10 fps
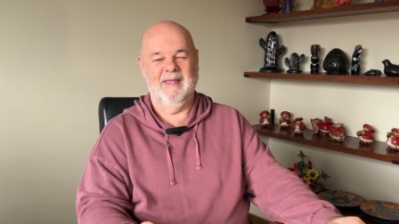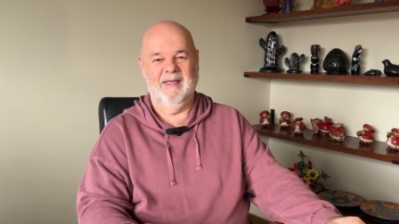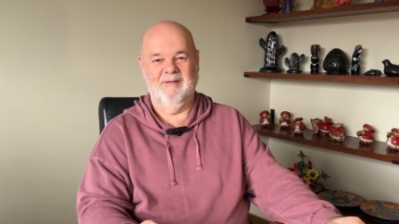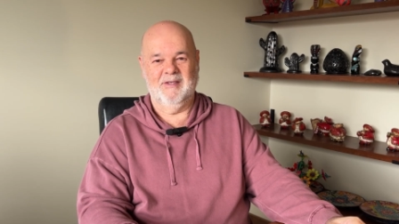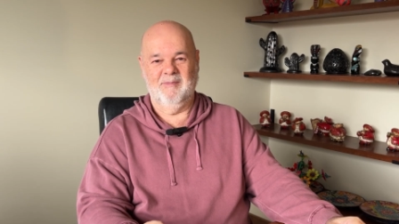
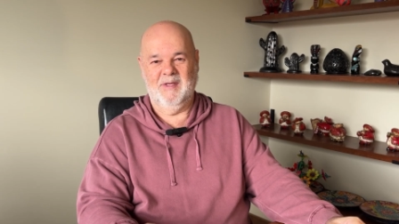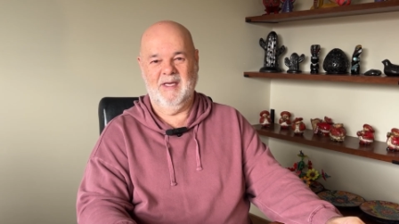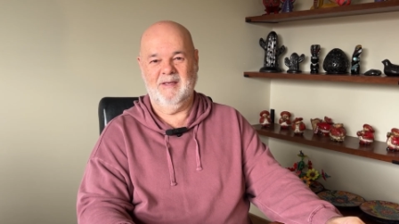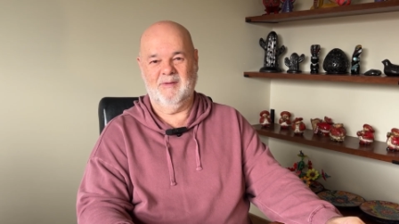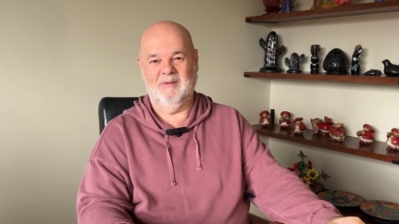there are some
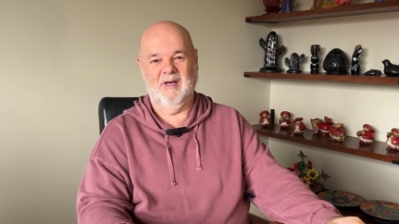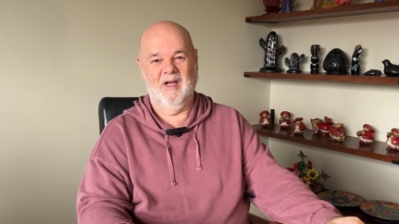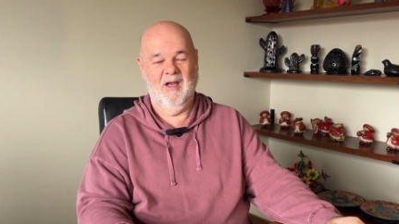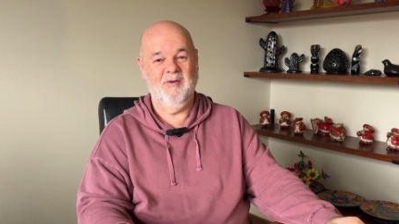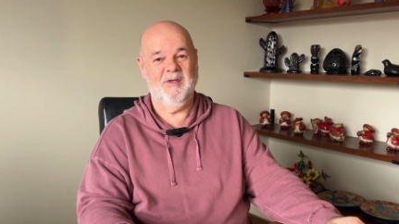things
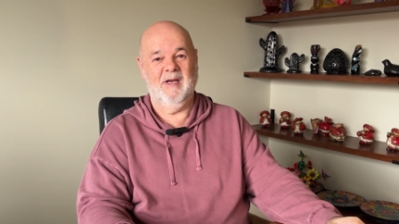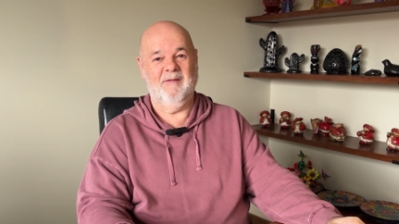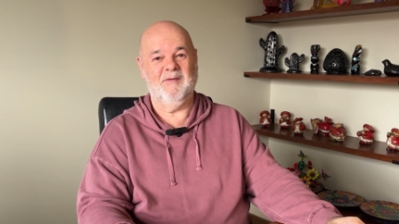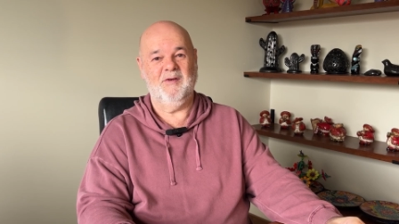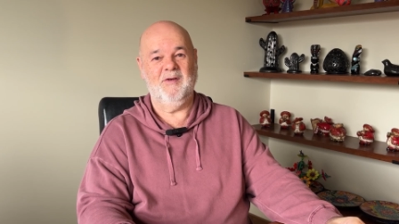close
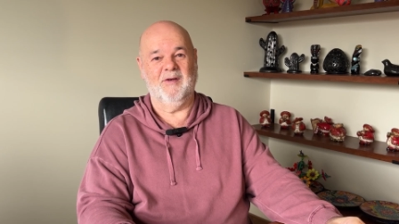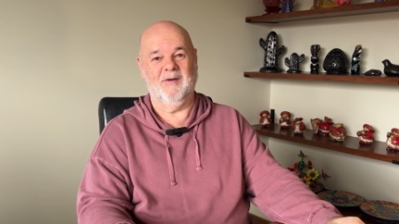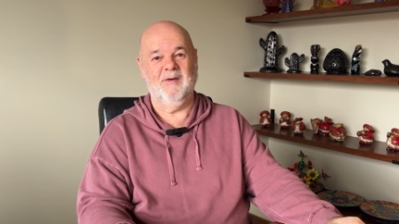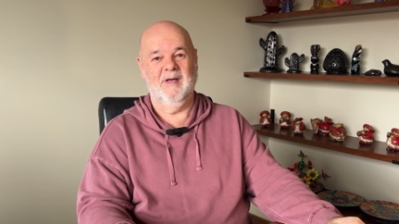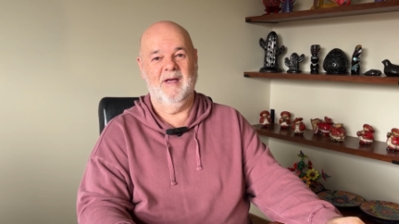enough to
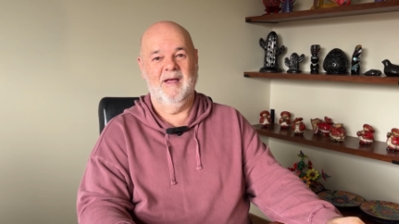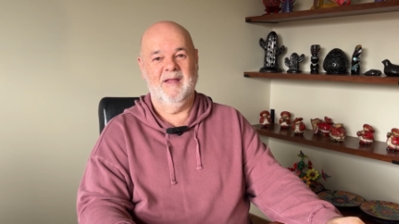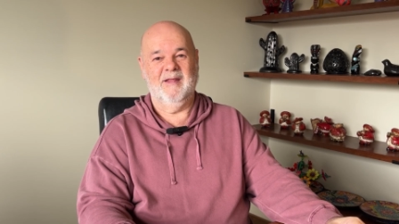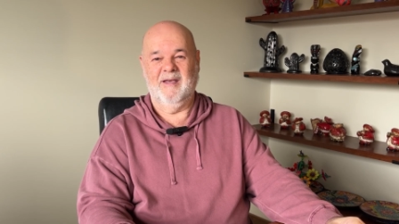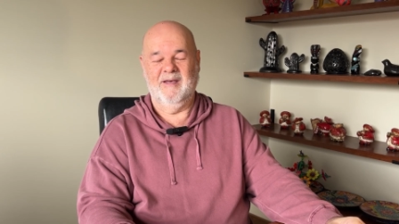you
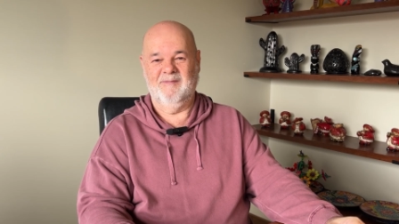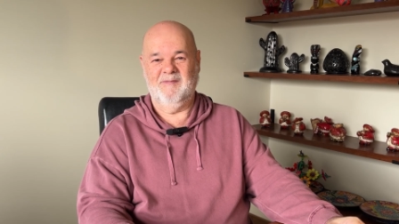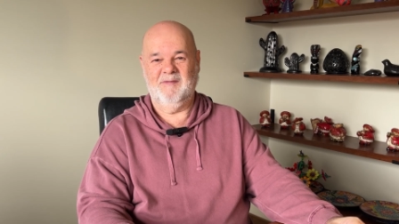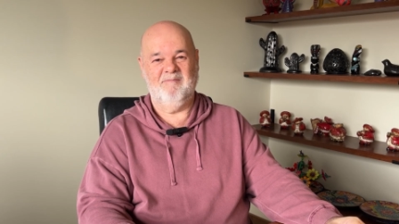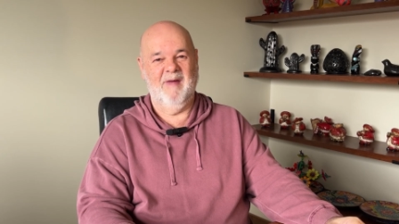that you've
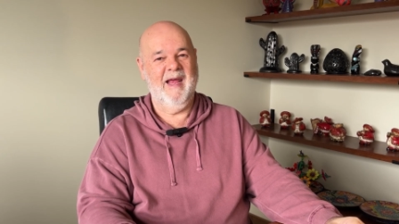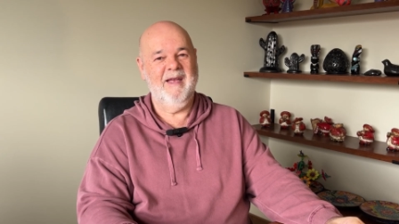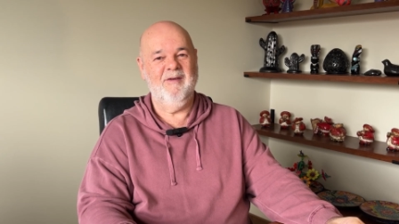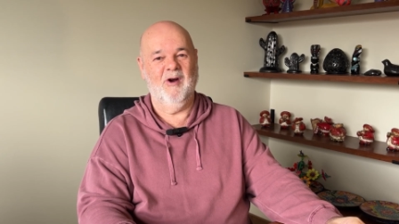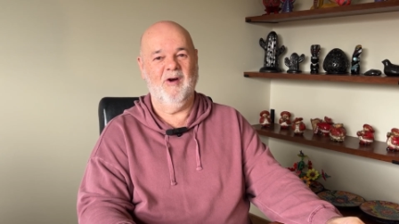
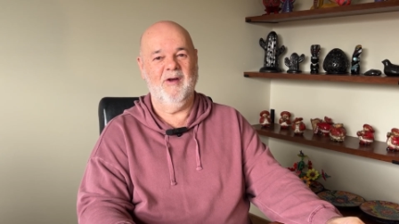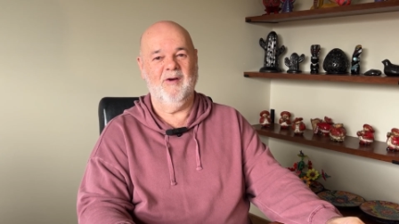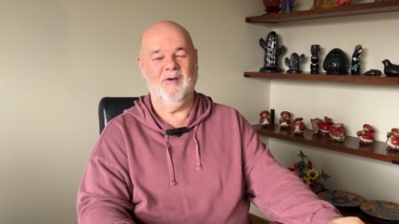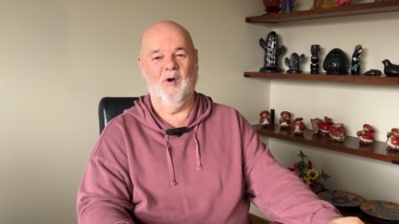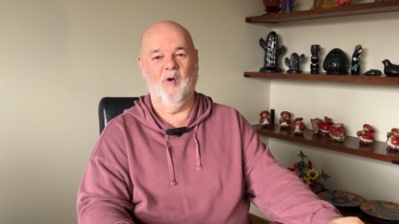had your eye
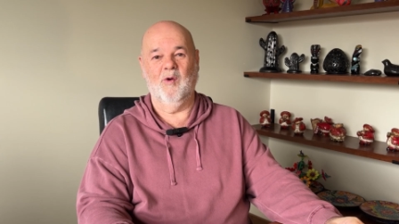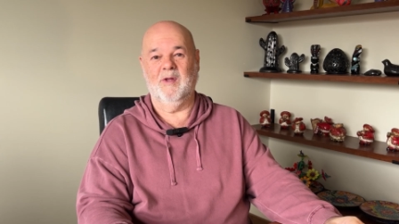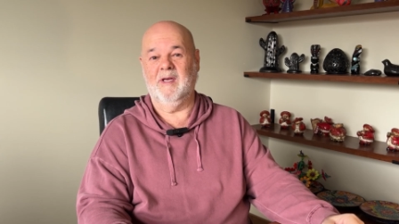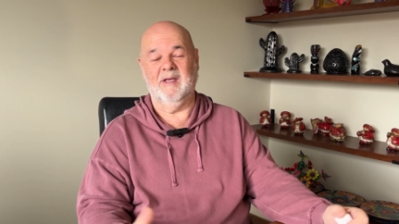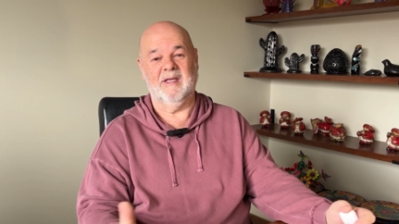on or
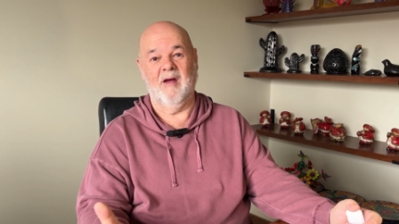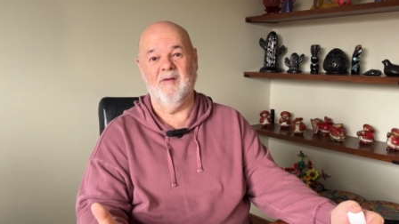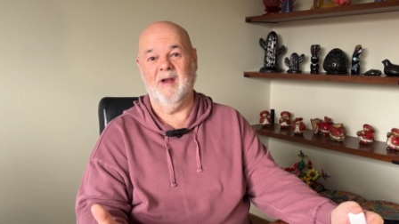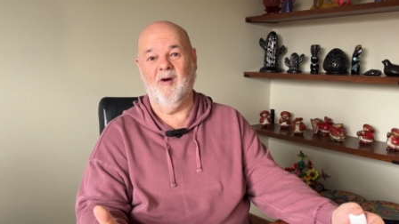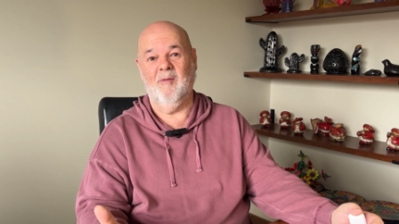that you
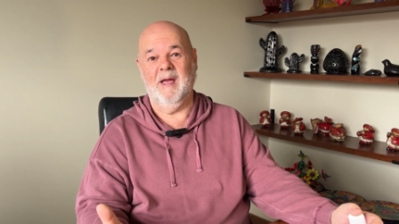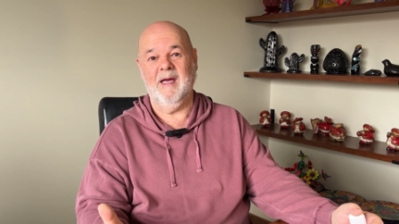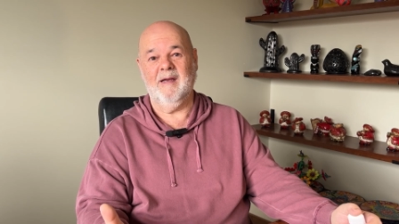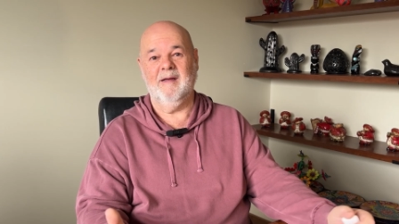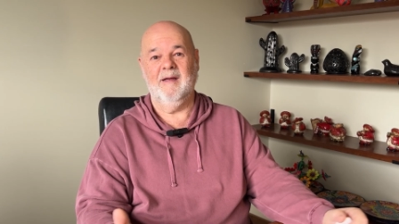don't know about.